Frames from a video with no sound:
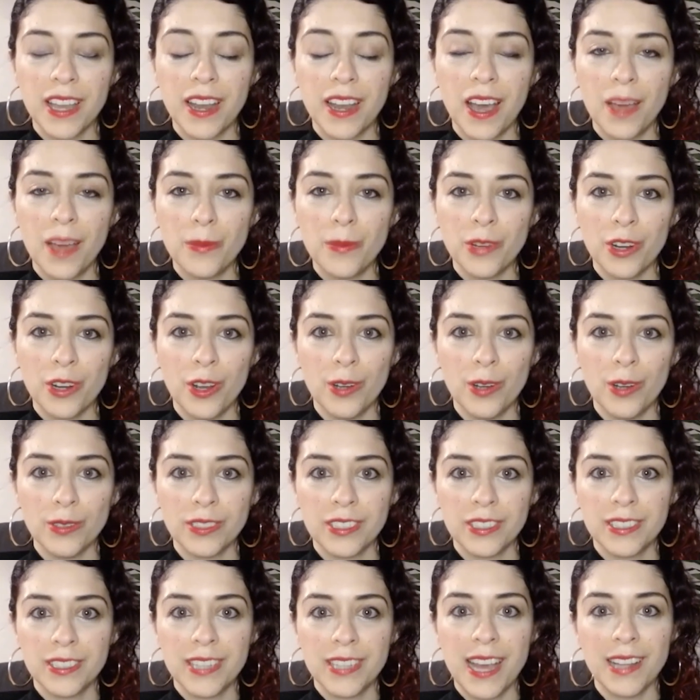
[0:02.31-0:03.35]
and I'm your
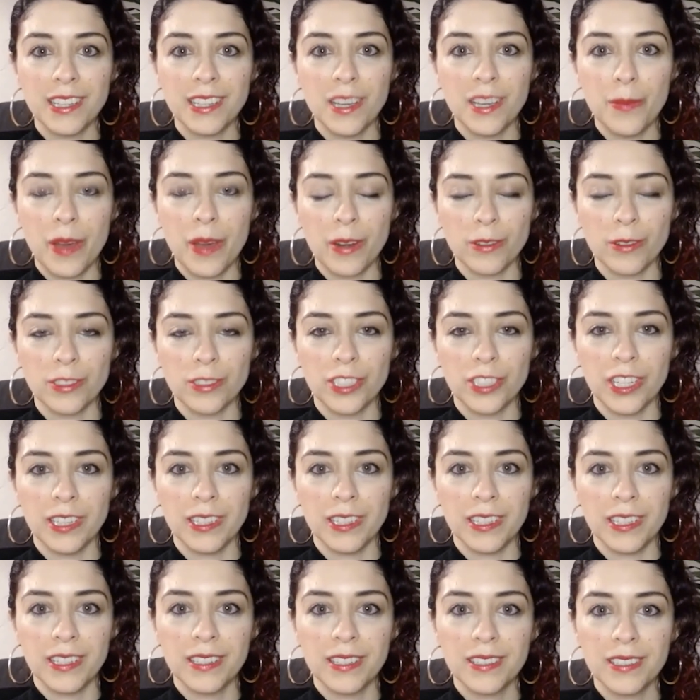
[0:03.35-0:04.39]
host, Talia
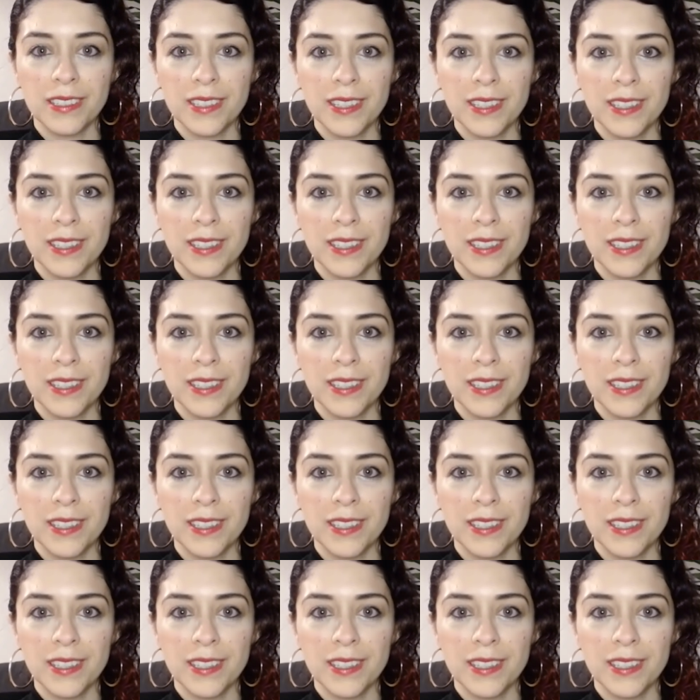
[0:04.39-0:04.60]
Baroncelli.